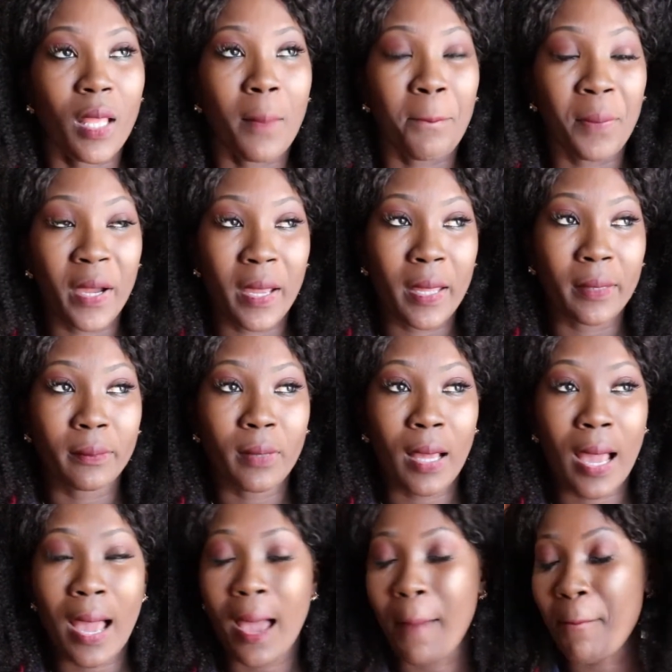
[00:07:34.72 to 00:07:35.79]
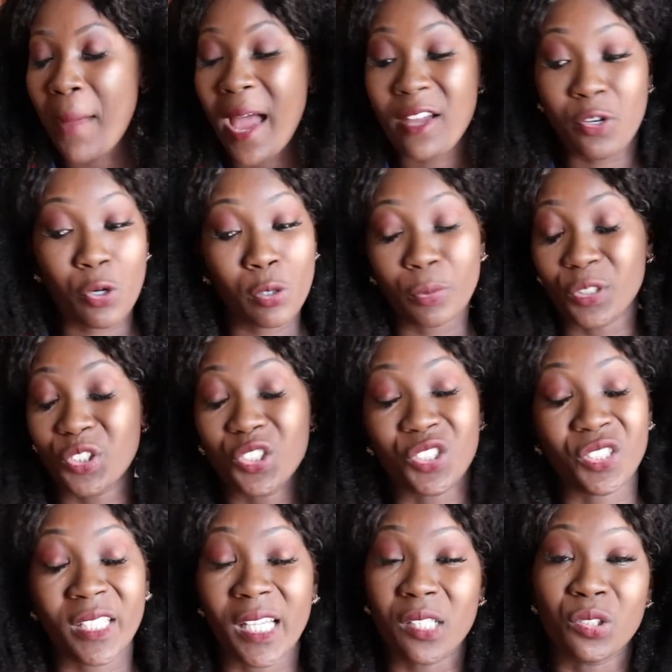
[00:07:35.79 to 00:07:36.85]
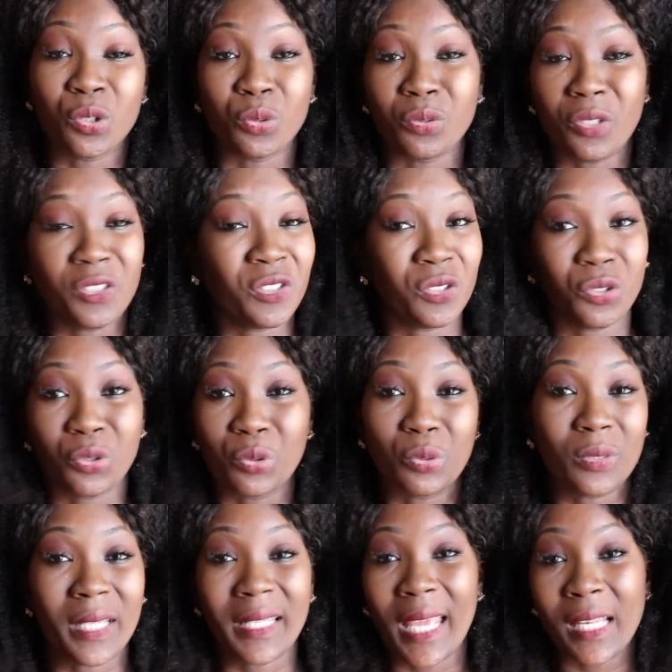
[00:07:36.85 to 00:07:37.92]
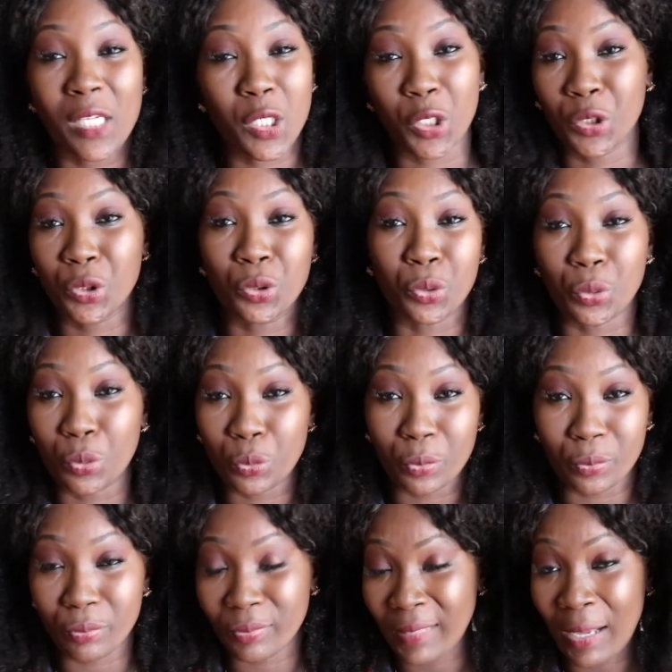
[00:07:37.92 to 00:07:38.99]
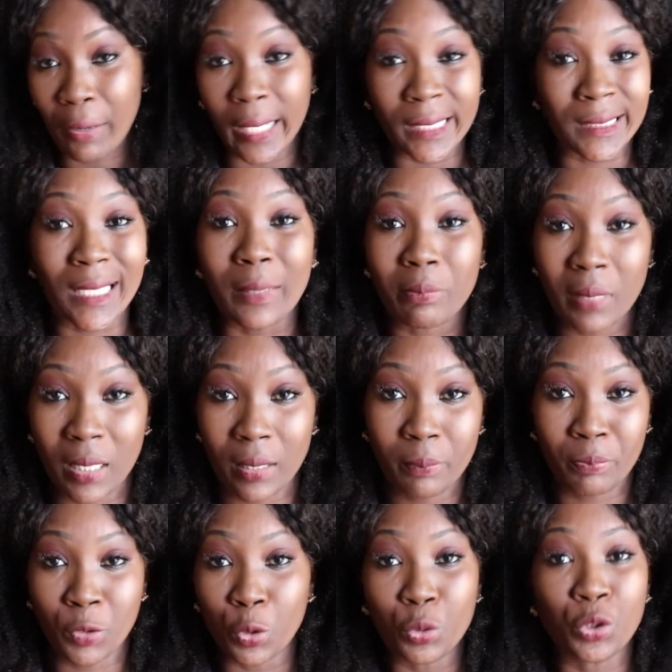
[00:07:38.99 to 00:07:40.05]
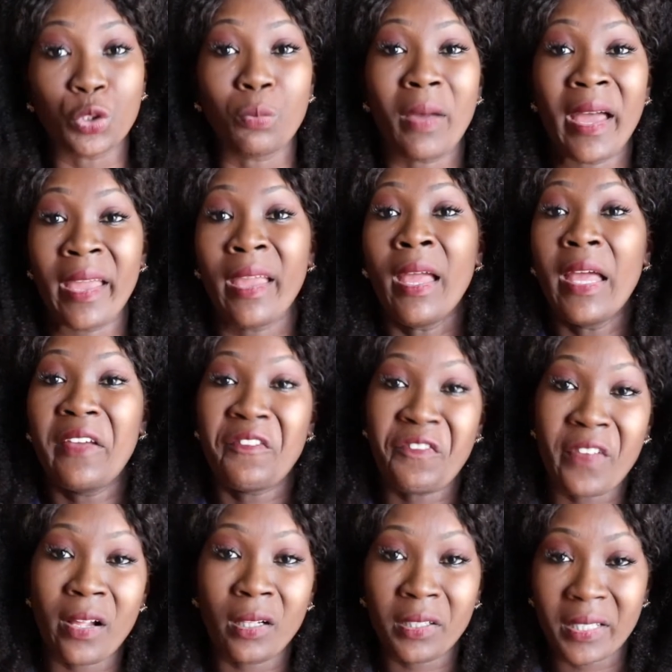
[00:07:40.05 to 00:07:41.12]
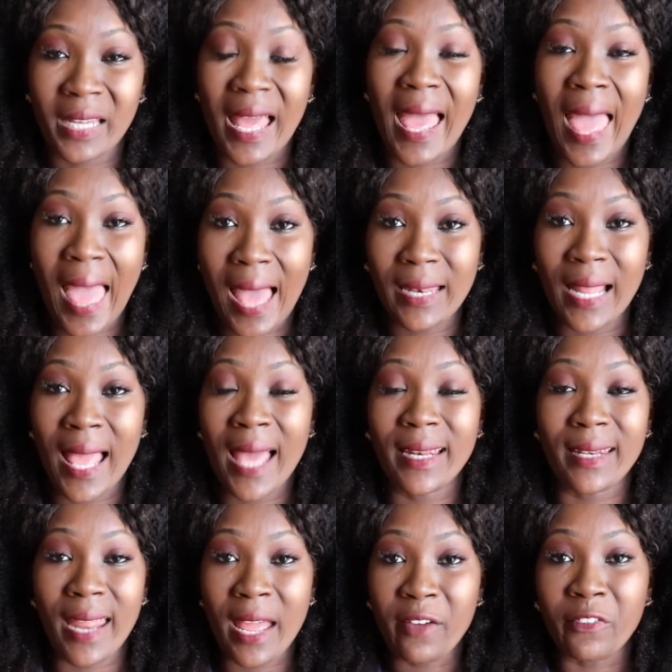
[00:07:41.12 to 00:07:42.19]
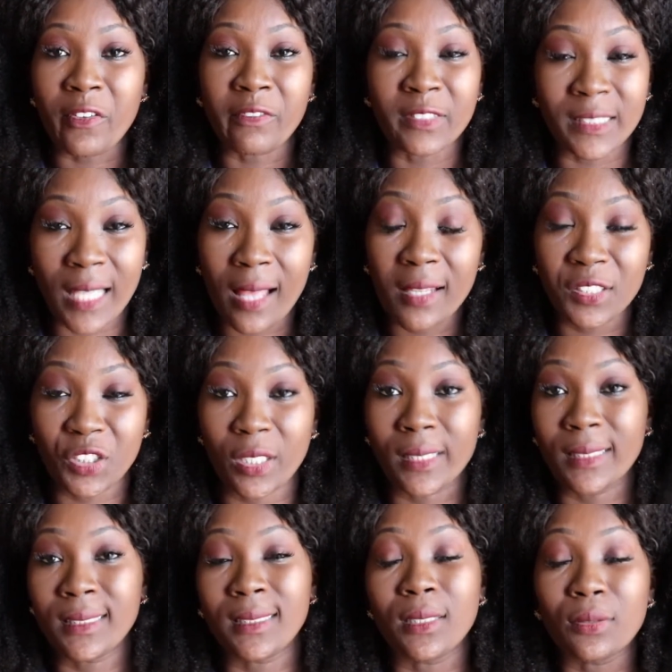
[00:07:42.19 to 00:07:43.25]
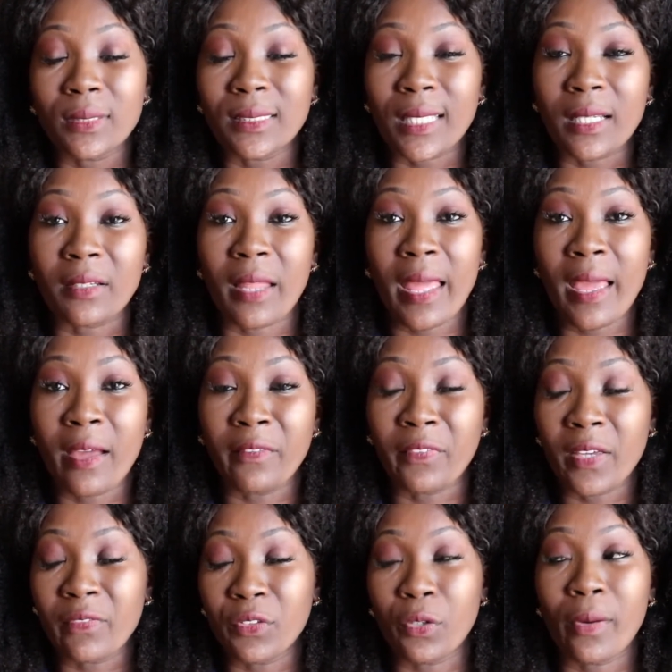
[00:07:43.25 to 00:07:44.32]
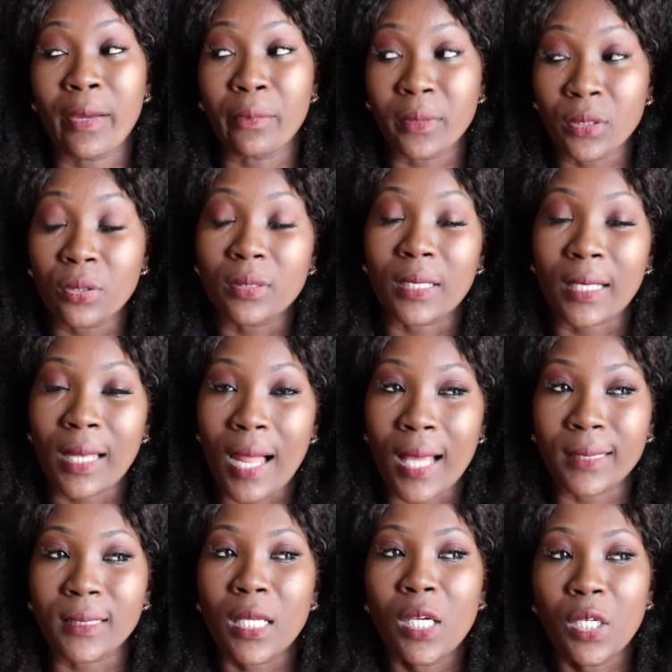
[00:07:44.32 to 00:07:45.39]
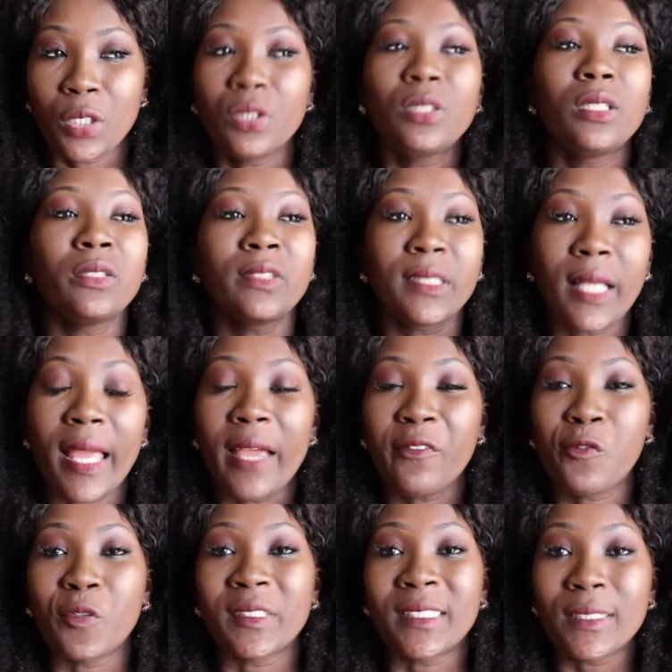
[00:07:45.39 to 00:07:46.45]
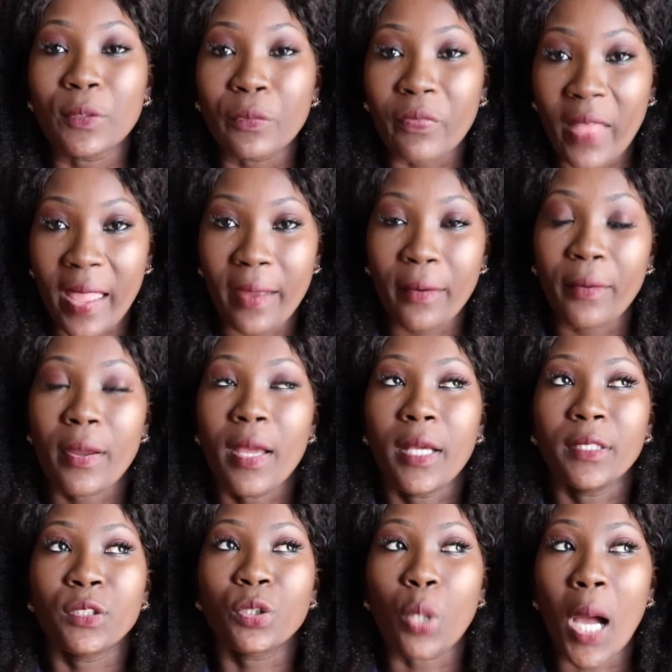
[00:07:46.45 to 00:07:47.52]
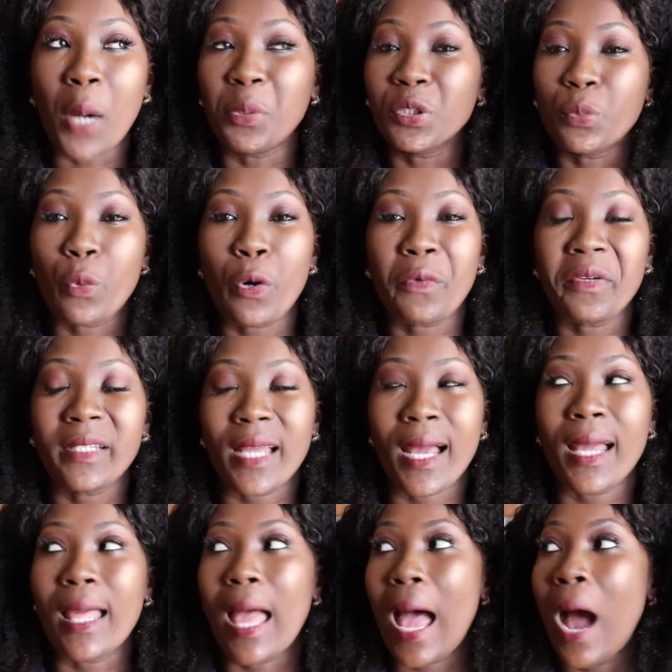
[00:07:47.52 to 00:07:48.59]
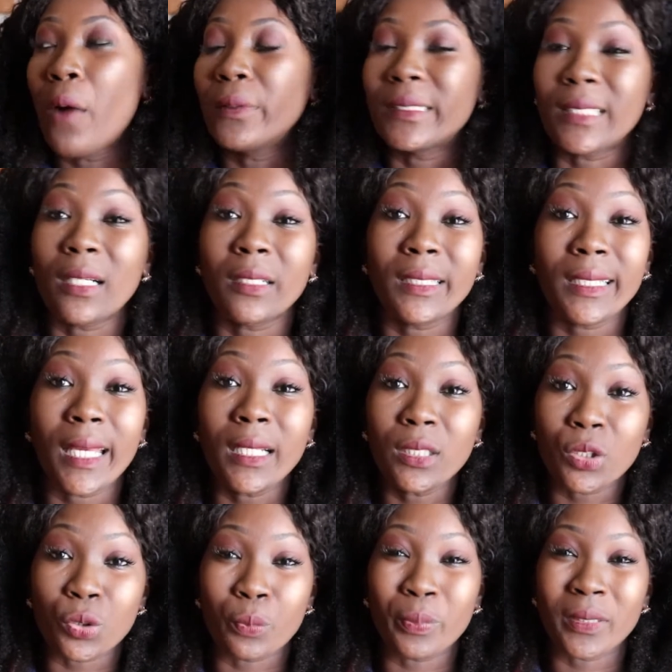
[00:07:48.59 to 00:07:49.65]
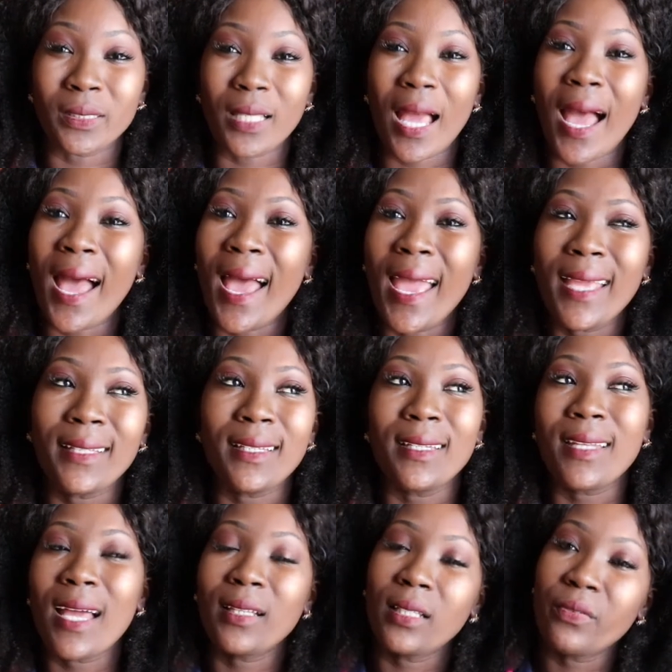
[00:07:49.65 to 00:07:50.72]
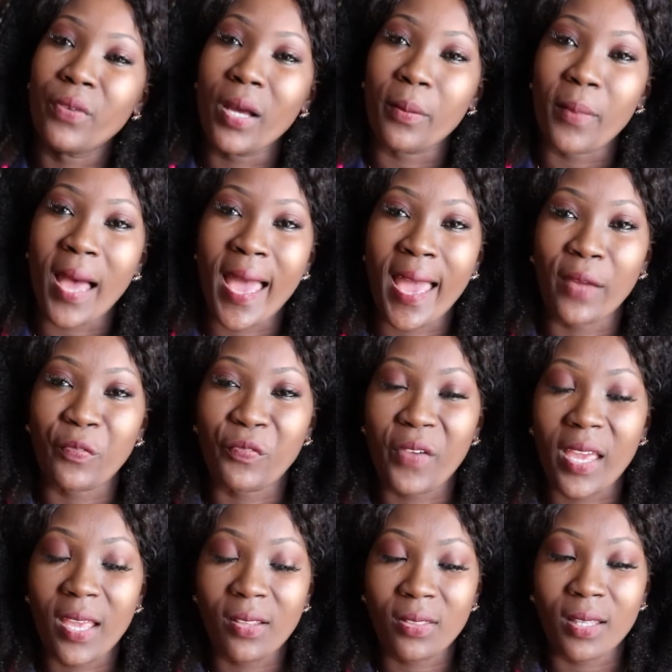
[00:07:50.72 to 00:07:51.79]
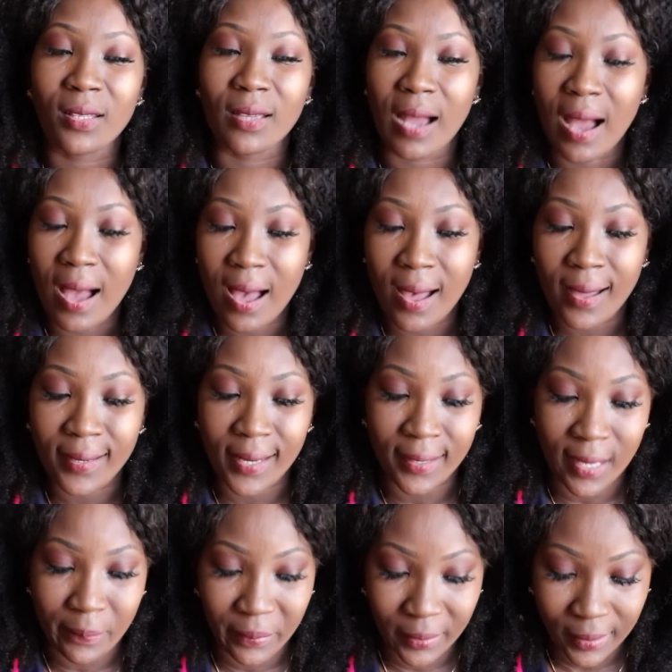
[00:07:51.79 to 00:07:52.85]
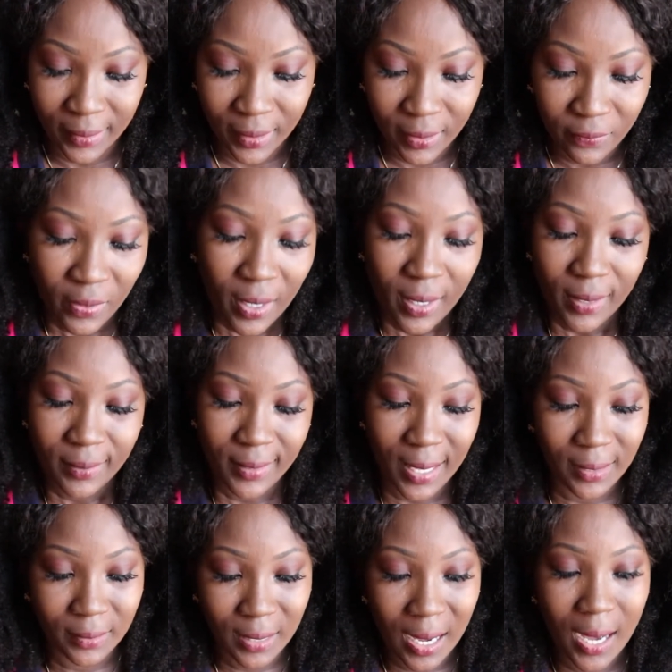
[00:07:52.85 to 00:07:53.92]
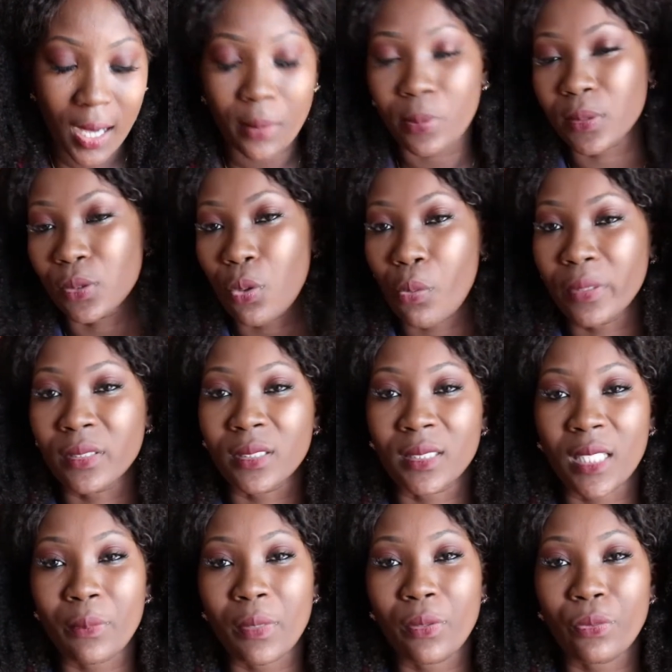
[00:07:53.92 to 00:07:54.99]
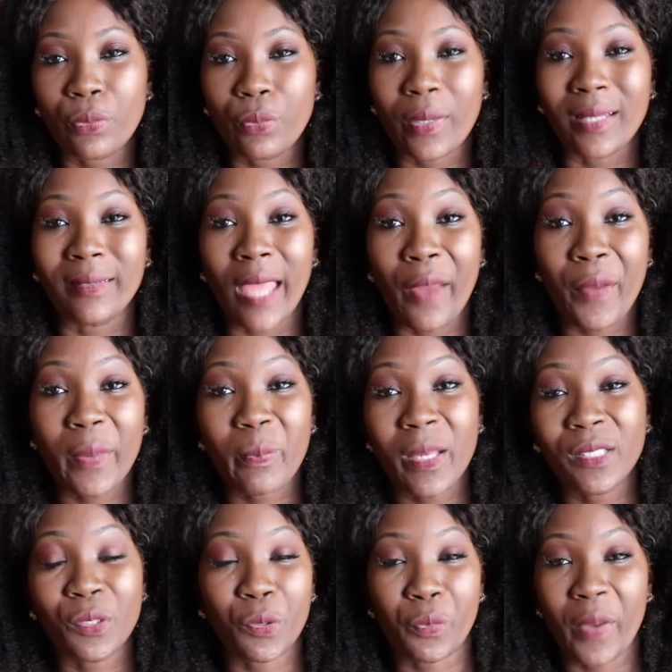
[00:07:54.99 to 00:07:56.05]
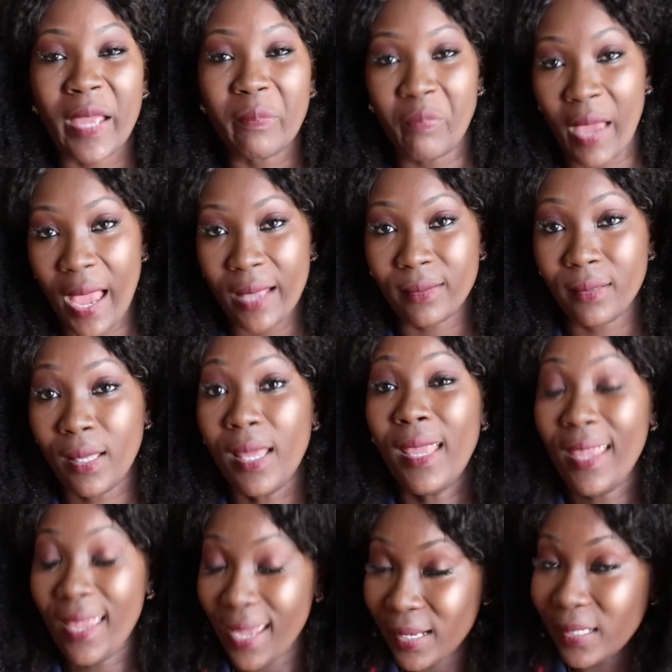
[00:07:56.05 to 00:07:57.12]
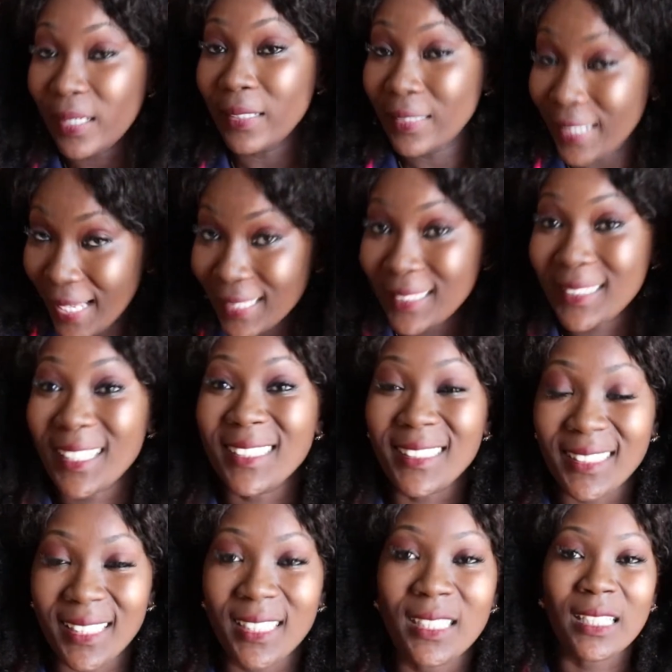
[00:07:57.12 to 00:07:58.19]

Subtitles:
But my goal was just to get into nursing school, and any nursing school that would accept me. Due to my failure that I had an F in physiology, and it still stayed an F even though I retook the class. Just the F was still there. So I was worried that I was not going to get into, but I did not give up. I had faith in God, and I believed that God was going to see me through and direct me to the right path. And yes, indeed,